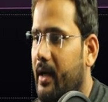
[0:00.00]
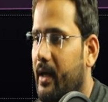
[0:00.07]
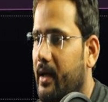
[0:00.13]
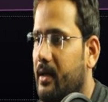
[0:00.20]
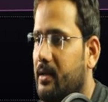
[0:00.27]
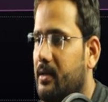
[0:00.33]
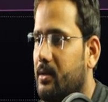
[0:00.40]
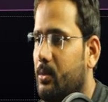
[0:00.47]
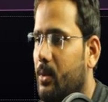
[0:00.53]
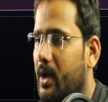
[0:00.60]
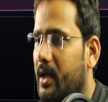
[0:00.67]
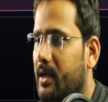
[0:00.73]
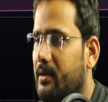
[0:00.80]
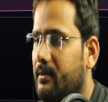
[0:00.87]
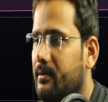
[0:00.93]
and another
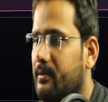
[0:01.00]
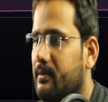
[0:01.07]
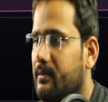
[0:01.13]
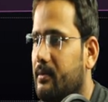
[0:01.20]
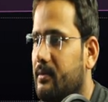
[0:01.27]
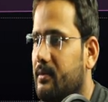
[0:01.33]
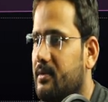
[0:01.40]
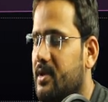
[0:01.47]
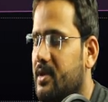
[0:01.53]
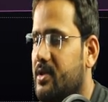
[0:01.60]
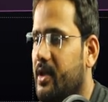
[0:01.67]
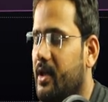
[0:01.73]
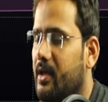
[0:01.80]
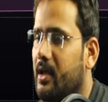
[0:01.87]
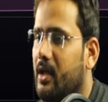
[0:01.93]
one
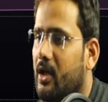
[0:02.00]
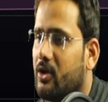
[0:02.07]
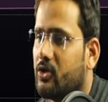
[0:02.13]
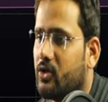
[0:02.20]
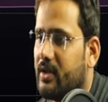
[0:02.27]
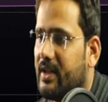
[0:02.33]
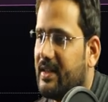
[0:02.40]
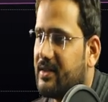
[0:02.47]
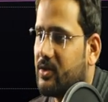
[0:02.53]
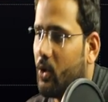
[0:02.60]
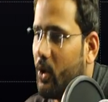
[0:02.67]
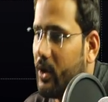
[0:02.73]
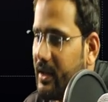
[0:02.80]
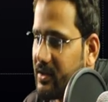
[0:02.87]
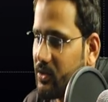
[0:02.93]
just here. So this
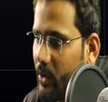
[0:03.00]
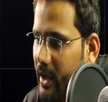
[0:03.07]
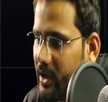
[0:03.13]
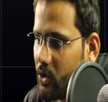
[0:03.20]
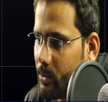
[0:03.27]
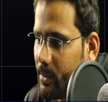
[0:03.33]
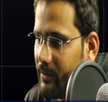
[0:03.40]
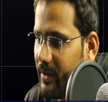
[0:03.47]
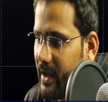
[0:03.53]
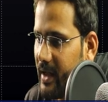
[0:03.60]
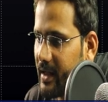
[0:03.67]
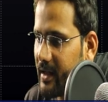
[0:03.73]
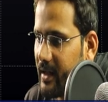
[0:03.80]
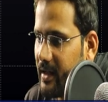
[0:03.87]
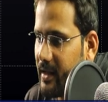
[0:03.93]
zone is going to be
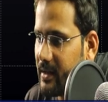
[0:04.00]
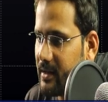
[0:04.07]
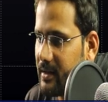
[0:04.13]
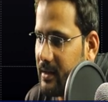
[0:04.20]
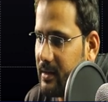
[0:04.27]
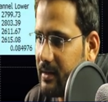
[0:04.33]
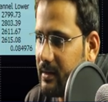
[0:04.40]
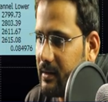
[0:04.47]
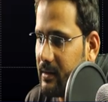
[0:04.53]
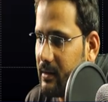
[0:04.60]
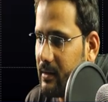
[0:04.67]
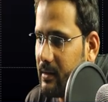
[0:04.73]
very critical,